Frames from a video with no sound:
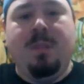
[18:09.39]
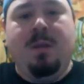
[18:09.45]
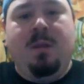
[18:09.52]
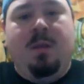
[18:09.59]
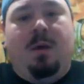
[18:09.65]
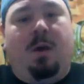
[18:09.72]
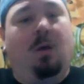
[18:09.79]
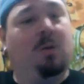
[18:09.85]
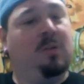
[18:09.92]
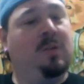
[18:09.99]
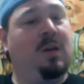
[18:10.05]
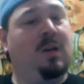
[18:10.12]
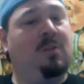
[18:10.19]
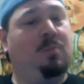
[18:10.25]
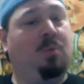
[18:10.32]
All
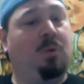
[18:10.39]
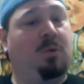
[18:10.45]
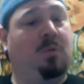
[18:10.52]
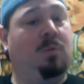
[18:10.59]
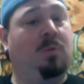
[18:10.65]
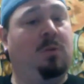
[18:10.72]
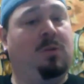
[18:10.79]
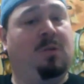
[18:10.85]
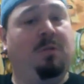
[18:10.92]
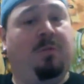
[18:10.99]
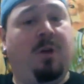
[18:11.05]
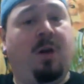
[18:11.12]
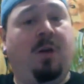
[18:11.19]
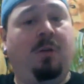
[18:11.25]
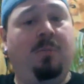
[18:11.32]
signs point towards
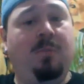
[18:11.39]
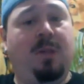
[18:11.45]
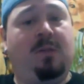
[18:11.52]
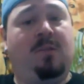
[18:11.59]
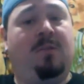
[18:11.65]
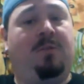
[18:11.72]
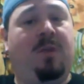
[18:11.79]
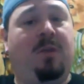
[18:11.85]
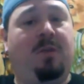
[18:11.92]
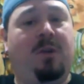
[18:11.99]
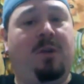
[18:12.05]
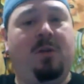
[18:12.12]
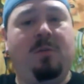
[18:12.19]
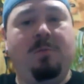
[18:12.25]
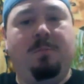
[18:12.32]
Laval as the favorite
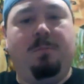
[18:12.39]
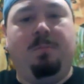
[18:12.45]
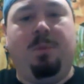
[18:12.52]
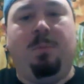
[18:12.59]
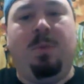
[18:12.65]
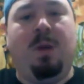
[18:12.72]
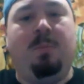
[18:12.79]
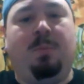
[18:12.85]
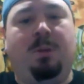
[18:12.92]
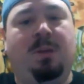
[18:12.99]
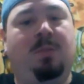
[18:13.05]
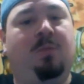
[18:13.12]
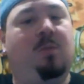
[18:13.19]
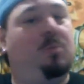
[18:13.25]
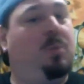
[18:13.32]
here, but my
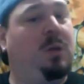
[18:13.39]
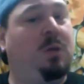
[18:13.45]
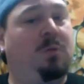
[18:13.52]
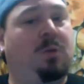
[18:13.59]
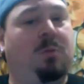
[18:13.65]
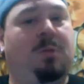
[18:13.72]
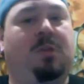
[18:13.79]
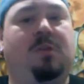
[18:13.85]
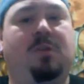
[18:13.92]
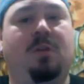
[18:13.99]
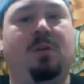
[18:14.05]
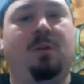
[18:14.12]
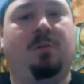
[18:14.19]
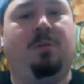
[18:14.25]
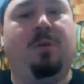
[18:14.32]
belief is Binghamton has
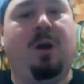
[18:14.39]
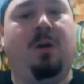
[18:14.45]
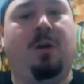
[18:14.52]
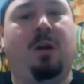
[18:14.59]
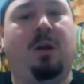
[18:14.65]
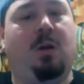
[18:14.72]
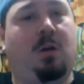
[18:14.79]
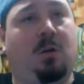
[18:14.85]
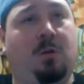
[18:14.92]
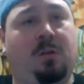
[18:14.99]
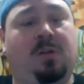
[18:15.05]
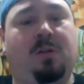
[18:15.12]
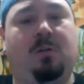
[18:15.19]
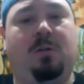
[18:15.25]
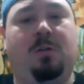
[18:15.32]
started firing on all
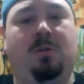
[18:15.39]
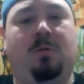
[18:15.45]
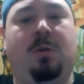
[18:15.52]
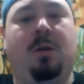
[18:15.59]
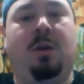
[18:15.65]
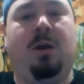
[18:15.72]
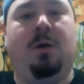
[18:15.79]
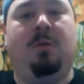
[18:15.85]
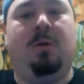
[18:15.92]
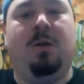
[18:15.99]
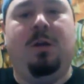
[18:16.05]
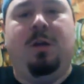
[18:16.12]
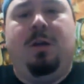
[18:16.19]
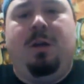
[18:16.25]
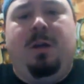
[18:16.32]
cylinders right now.
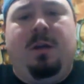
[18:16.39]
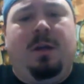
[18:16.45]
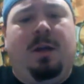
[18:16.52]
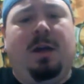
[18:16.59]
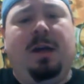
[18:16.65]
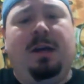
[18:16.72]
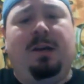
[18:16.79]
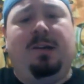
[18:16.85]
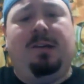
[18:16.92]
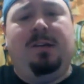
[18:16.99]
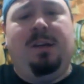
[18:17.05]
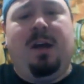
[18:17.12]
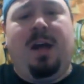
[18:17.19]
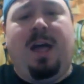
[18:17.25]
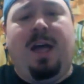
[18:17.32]
I
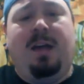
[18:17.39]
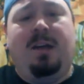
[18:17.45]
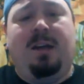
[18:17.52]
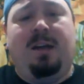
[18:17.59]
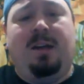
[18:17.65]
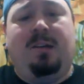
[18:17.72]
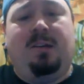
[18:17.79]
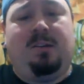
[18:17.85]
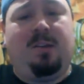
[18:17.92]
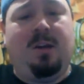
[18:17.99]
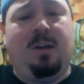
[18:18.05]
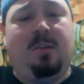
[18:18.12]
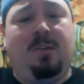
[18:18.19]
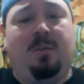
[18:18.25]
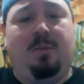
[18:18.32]
had
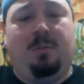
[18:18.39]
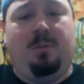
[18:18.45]
discussed for